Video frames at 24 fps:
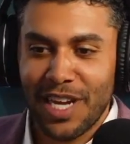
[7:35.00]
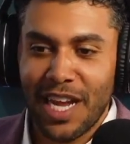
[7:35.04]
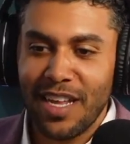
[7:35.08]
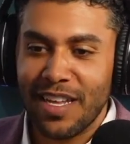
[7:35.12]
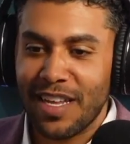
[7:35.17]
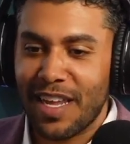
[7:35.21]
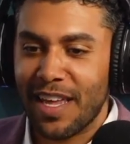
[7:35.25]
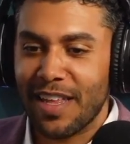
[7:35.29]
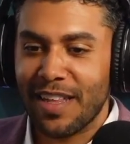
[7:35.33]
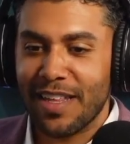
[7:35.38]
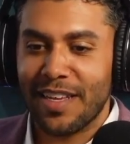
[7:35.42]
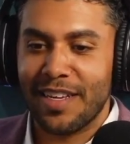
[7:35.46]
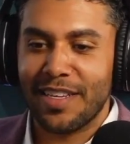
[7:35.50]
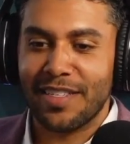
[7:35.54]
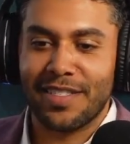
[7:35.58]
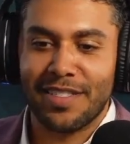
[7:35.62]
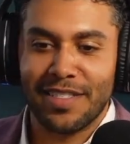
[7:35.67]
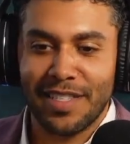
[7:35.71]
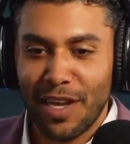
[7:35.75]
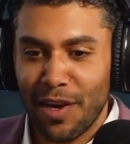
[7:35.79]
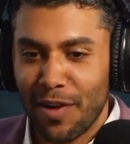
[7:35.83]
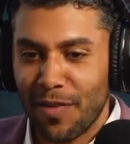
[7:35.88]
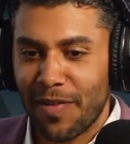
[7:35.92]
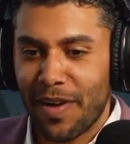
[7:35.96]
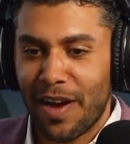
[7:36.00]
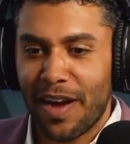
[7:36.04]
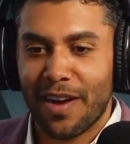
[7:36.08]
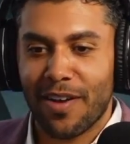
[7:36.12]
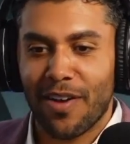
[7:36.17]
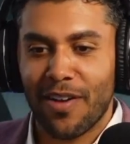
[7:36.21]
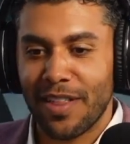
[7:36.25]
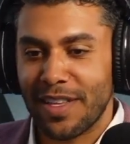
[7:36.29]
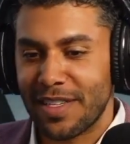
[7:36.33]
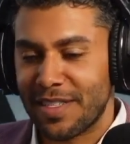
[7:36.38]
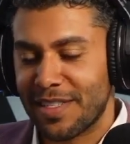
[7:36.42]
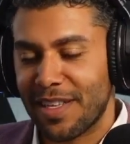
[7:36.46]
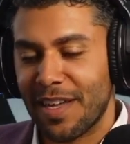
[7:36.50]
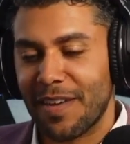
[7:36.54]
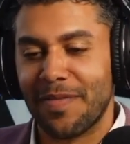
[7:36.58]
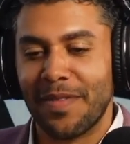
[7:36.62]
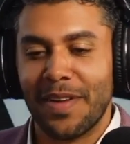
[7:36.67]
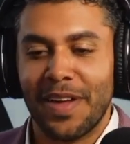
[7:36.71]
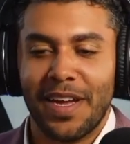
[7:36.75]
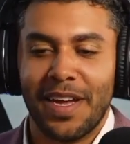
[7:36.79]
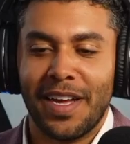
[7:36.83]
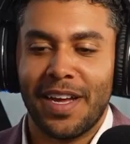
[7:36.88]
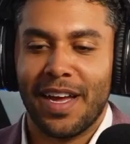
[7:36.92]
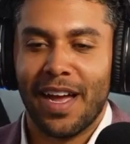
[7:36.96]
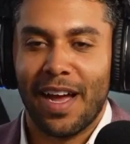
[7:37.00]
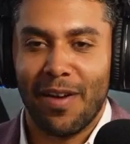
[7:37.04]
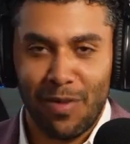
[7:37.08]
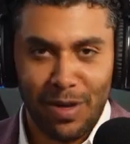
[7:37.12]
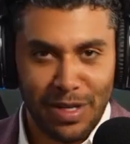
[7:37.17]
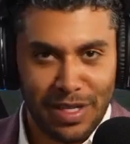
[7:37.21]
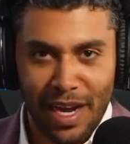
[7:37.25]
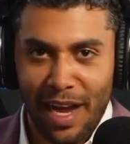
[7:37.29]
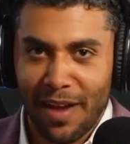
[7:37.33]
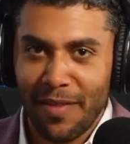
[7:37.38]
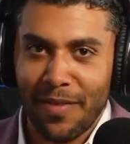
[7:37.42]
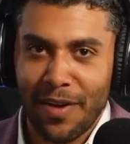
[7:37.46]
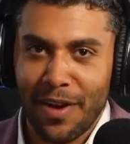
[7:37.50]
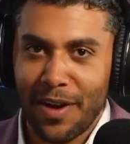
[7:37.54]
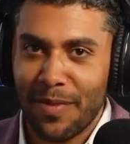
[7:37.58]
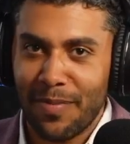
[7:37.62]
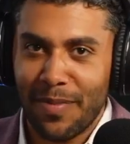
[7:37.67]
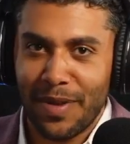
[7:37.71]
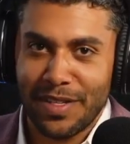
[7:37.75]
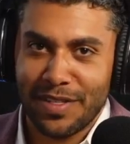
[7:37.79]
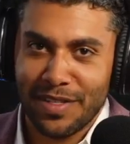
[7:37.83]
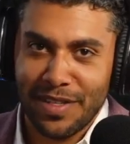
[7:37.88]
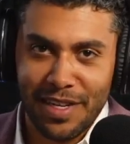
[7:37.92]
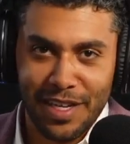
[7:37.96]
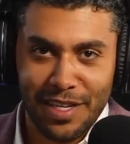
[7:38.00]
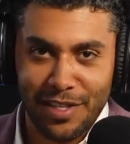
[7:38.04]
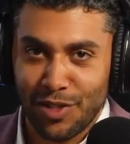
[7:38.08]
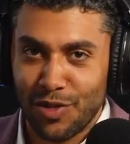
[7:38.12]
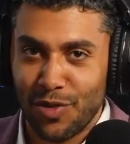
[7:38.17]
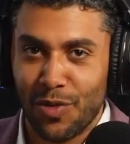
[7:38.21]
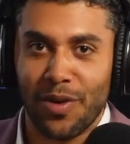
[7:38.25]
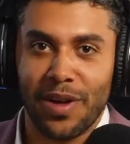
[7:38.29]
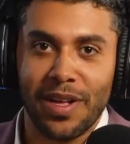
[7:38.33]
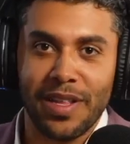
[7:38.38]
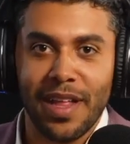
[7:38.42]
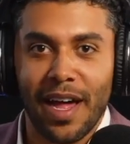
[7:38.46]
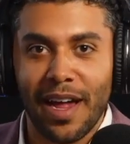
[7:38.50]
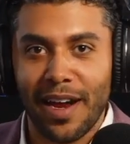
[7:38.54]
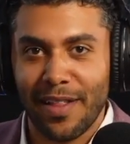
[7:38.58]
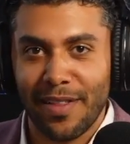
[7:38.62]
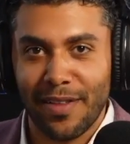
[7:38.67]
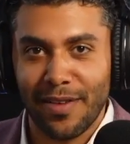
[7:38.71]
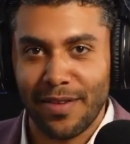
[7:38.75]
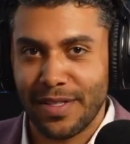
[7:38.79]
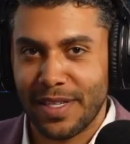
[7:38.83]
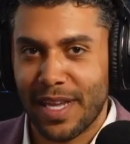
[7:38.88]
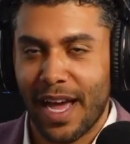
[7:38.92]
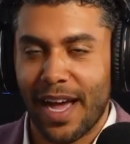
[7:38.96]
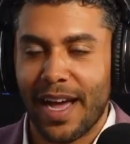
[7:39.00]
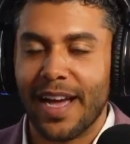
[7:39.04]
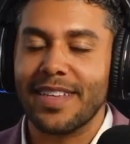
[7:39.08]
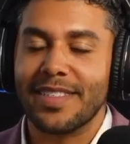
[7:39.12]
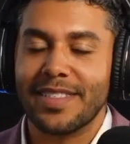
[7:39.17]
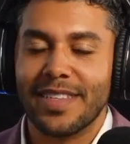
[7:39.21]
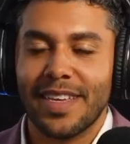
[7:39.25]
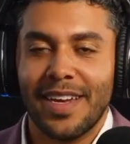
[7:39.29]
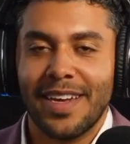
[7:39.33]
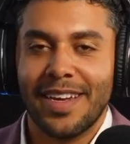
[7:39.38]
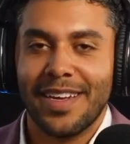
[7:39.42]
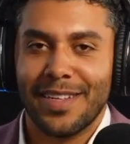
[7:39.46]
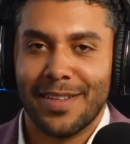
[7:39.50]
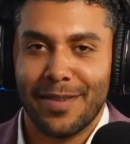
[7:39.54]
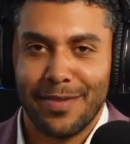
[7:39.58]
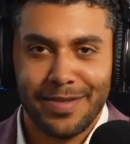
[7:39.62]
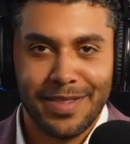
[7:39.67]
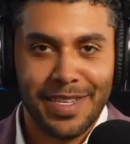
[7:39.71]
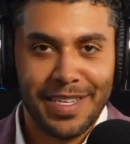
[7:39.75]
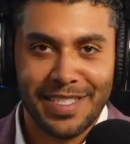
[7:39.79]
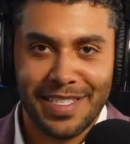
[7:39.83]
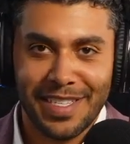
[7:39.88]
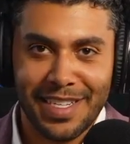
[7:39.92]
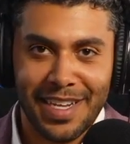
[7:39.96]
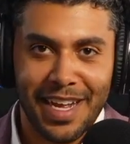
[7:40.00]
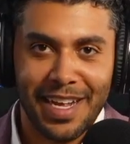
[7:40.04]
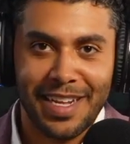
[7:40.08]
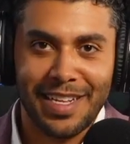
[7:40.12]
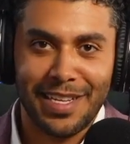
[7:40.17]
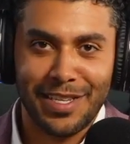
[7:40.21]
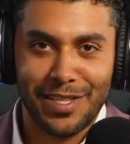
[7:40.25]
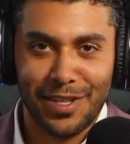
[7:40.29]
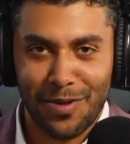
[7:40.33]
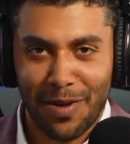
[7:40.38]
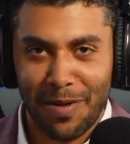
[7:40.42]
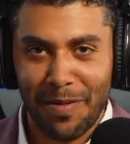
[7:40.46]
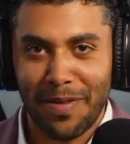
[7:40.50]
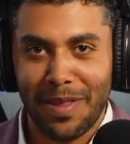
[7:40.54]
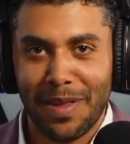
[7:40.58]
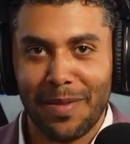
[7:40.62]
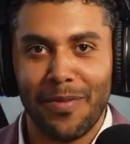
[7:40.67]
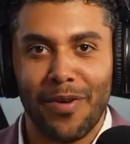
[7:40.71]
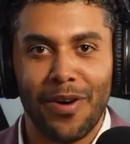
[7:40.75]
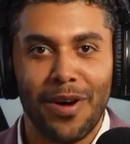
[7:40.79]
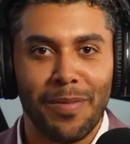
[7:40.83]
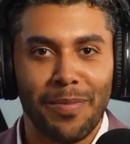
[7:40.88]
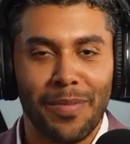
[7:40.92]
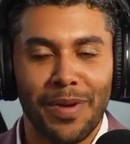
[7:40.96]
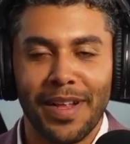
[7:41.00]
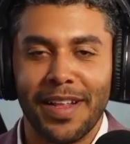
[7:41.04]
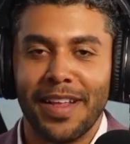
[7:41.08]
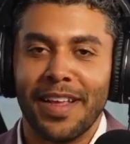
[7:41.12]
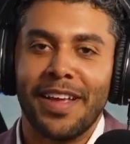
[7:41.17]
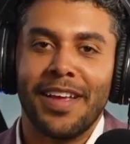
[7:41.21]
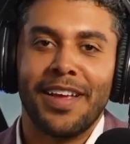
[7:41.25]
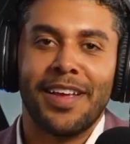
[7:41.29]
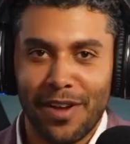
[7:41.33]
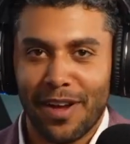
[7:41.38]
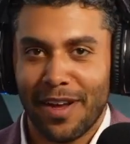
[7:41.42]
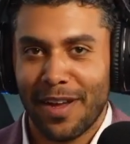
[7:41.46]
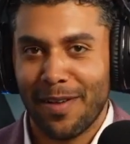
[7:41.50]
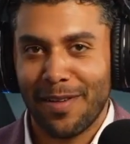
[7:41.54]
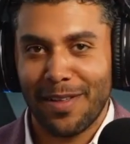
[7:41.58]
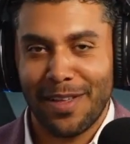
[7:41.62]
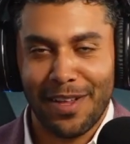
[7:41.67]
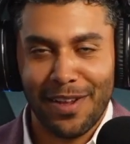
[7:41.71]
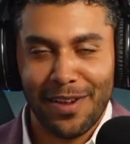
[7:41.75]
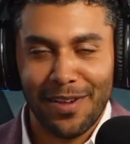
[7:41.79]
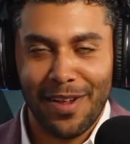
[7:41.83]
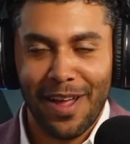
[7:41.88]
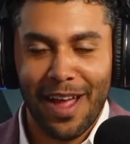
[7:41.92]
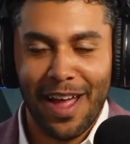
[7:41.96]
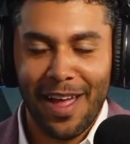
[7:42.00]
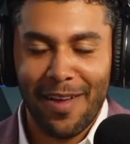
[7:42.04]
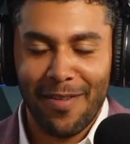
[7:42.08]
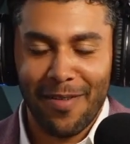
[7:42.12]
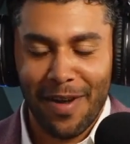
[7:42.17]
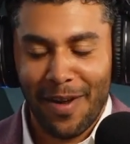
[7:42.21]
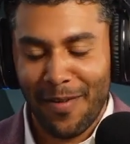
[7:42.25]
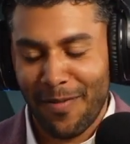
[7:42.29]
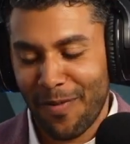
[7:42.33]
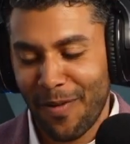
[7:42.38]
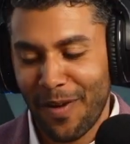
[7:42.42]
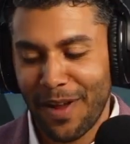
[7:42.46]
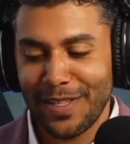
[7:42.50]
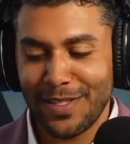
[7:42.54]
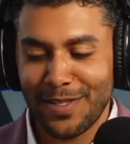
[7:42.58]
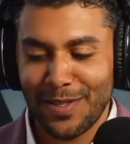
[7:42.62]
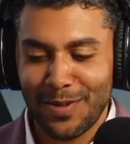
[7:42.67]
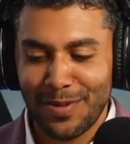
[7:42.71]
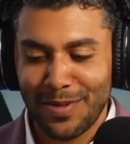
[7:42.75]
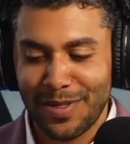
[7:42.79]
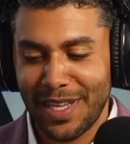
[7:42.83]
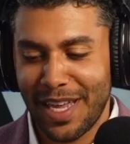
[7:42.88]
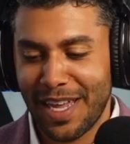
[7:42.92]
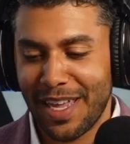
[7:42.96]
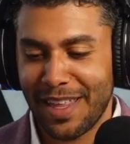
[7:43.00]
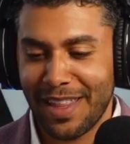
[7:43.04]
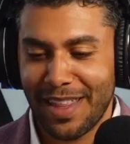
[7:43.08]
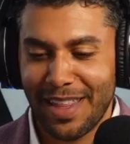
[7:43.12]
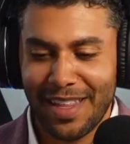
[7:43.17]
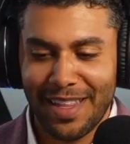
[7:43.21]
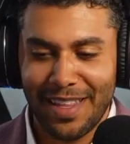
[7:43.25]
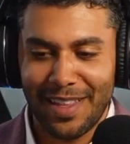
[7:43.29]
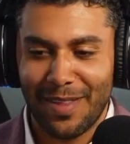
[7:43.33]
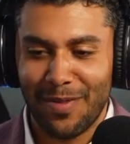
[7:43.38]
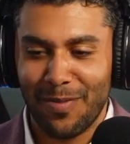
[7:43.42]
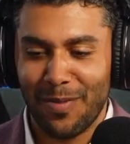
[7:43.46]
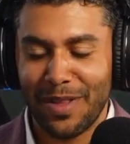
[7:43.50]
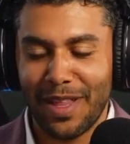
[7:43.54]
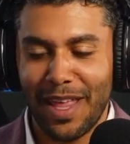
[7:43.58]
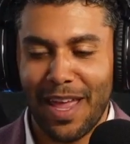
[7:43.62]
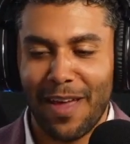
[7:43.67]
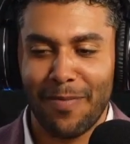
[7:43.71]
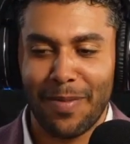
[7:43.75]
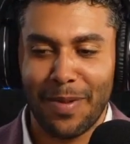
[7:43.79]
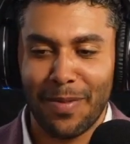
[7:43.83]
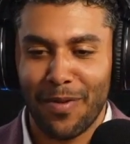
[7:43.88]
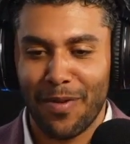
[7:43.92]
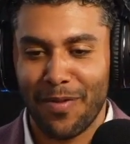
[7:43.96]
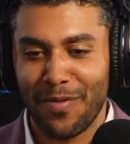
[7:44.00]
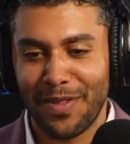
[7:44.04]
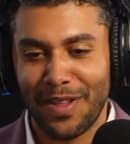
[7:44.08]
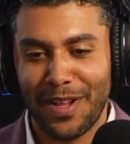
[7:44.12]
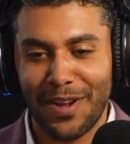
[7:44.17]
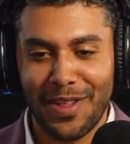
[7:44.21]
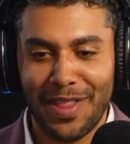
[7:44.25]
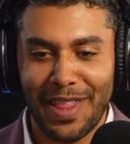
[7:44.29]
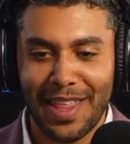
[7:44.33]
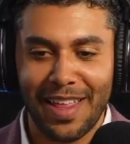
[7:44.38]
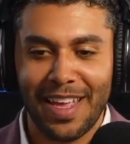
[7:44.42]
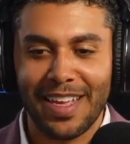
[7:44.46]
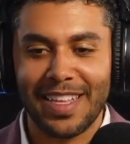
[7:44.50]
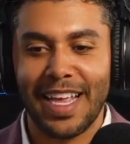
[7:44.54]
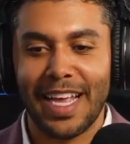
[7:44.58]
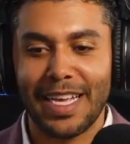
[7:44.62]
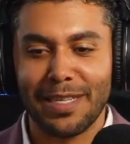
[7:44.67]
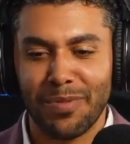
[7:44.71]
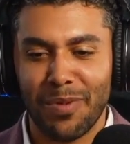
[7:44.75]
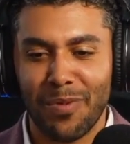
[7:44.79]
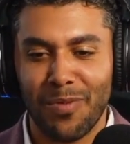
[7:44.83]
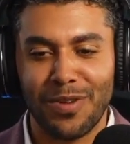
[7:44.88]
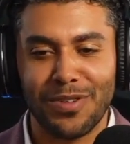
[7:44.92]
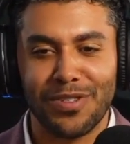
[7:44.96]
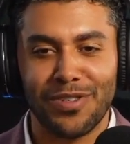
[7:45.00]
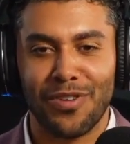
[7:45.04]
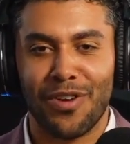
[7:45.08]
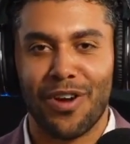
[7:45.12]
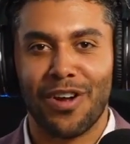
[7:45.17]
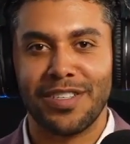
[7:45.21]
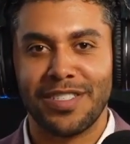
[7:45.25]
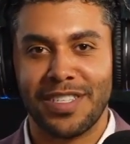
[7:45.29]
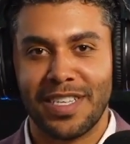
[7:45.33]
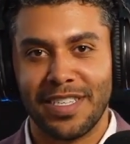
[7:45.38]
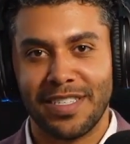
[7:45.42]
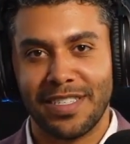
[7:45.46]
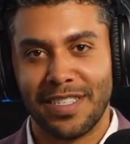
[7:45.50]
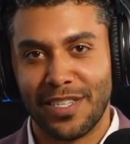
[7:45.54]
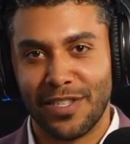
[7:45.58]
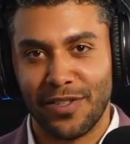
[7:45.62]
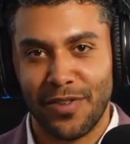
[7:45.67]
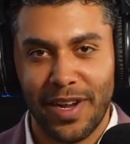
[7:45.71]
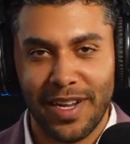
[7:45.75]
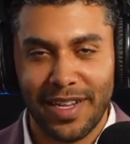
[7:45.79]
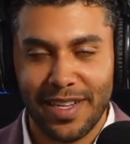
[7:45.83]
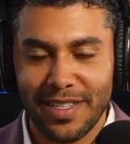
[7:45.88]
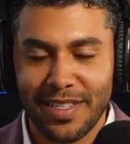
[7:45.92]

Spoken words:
Shane Gillis, Theo Vaughn, all this stuff, which I very much enjoy a lot of those guys. There's things that I disagree with them on, but I have friends who say when they have people over there, they like to ask, but what's your autistic trait?